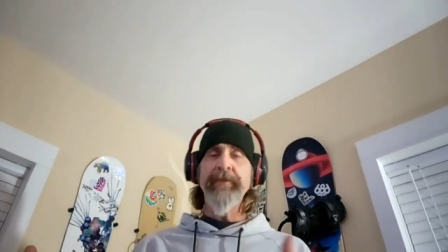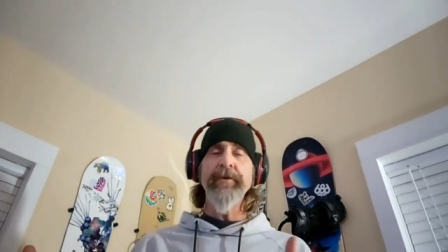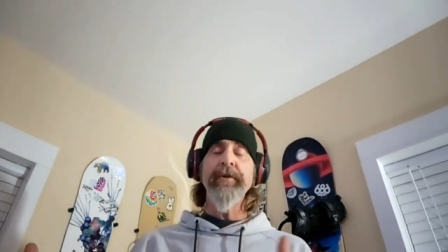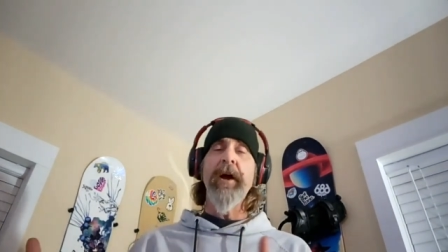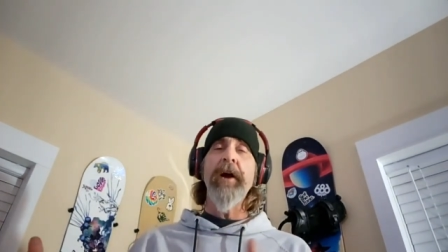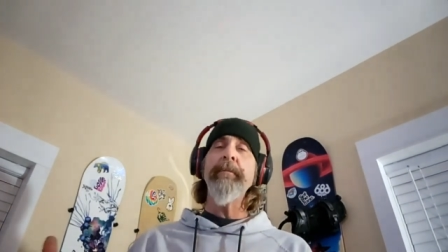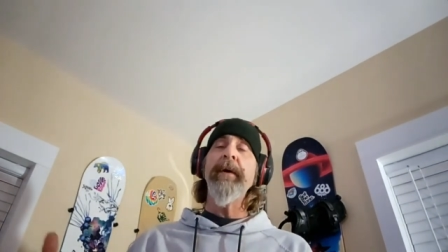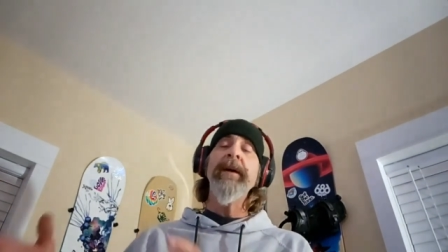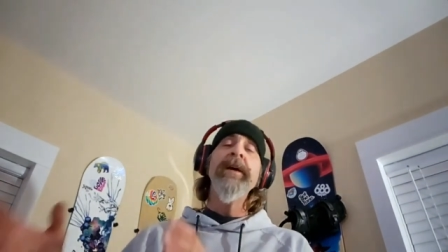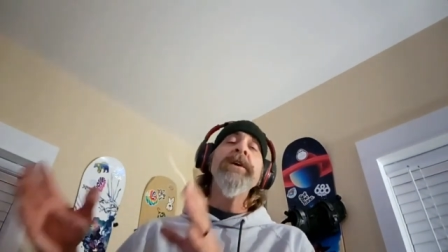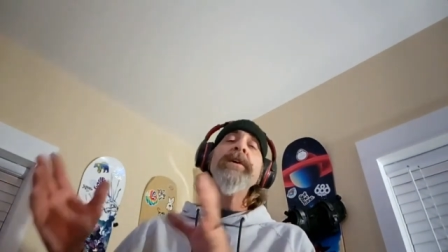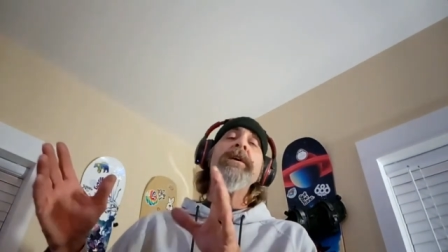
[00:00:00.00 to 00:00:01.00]
takes good care of
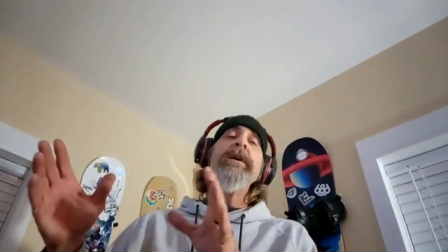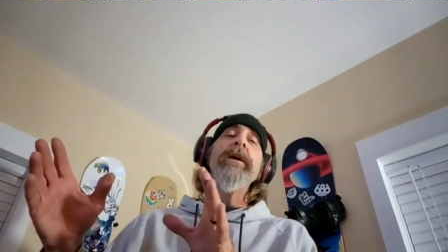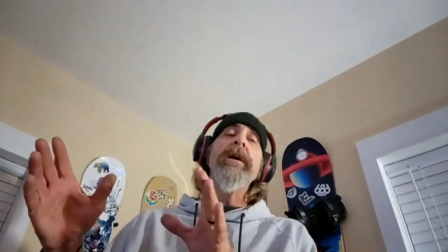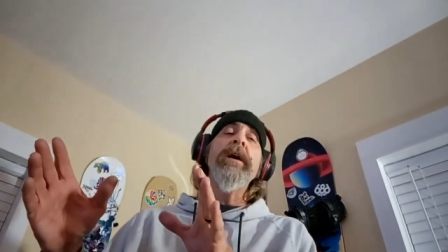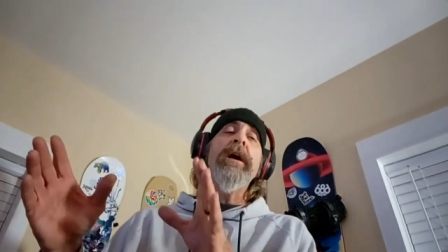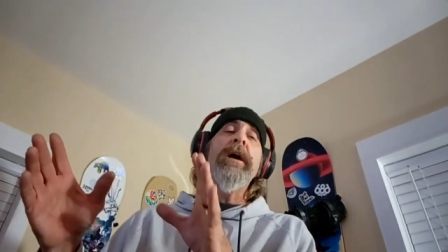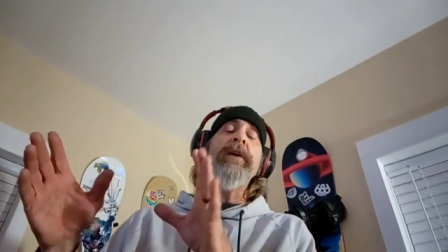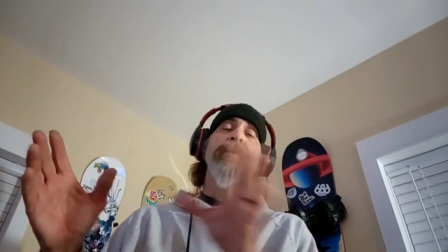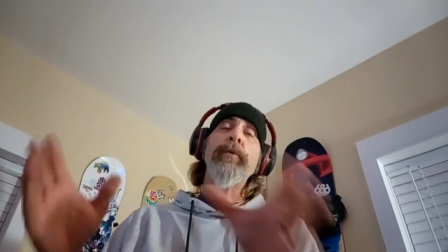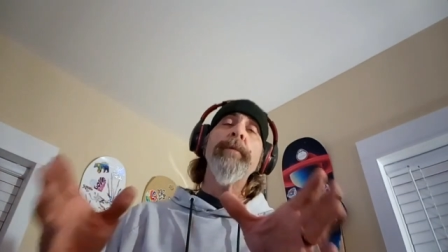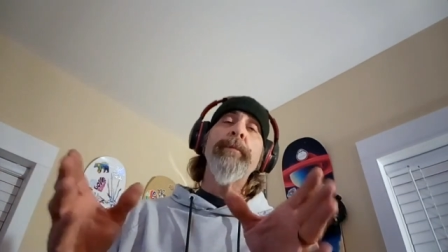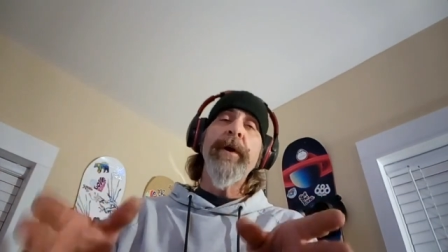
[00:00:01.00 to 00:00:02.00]
me.
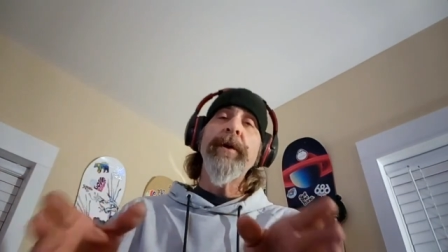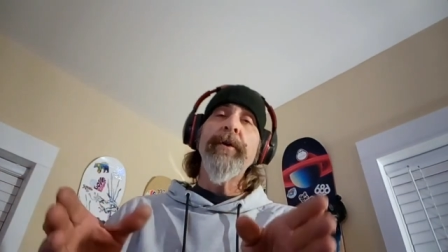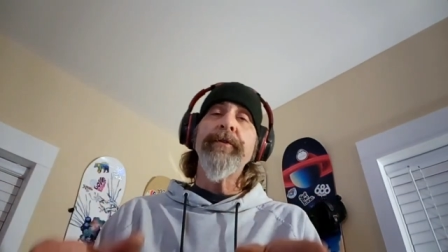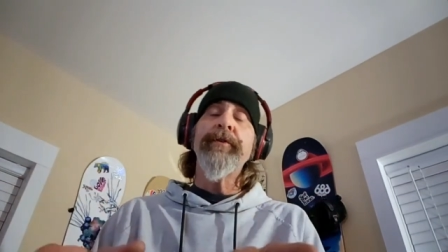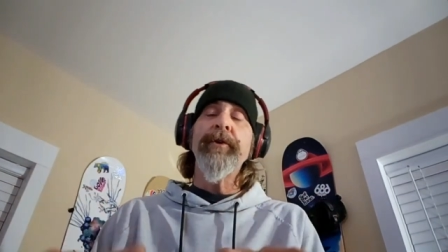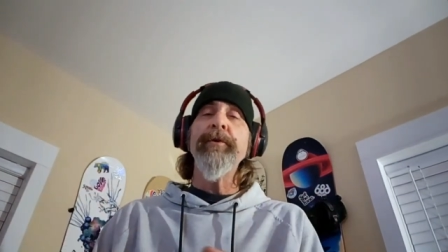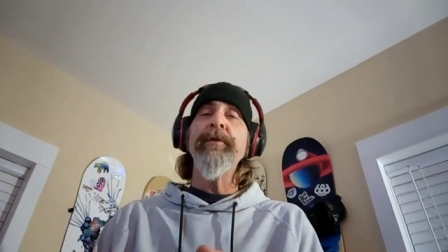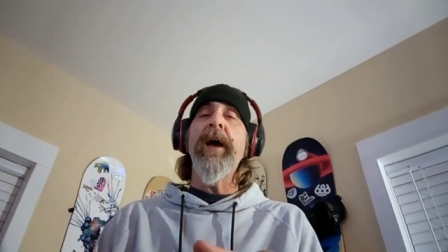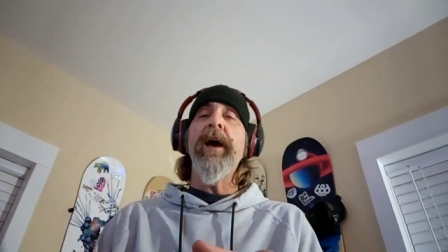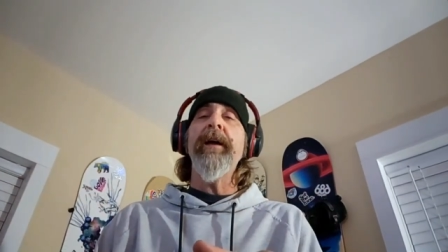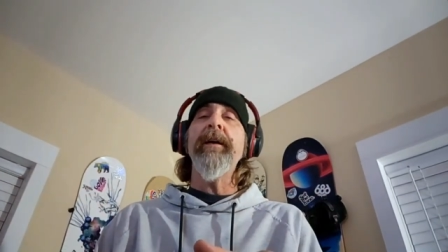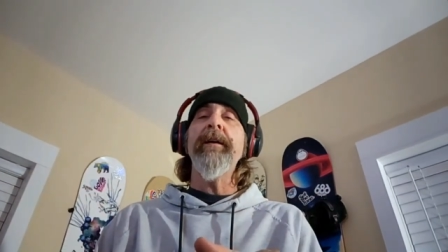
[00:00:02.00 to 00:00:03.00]
And so when breeders do
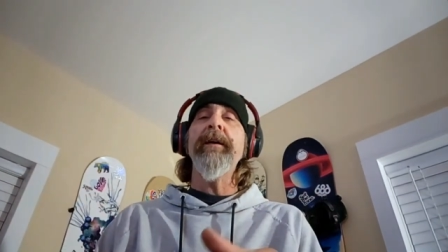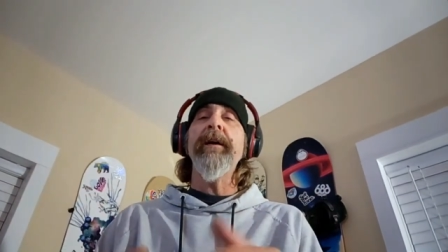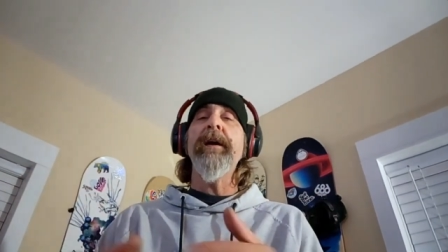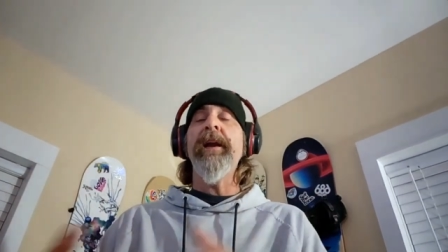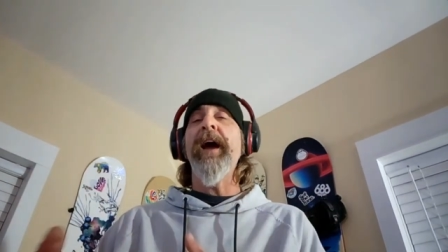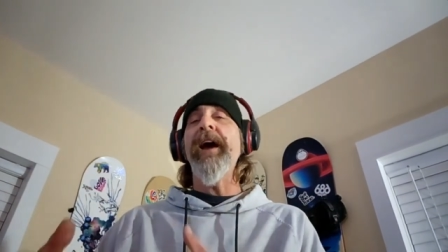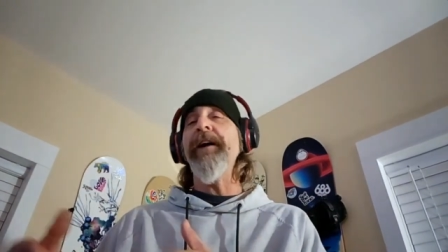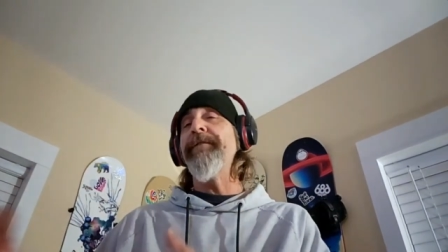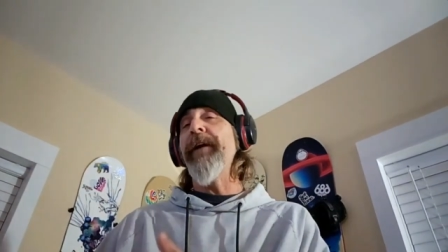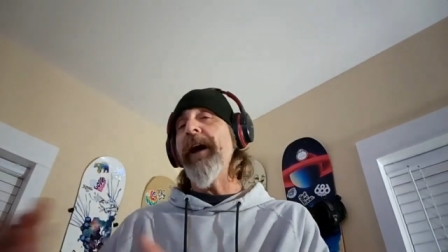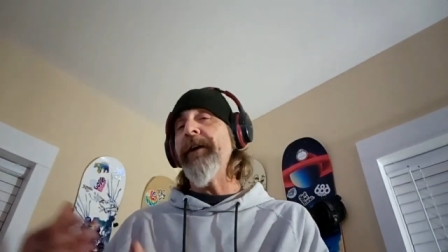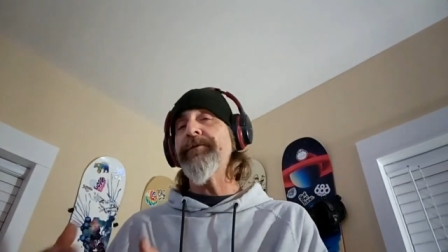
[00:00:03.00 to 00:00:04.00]
that, and I have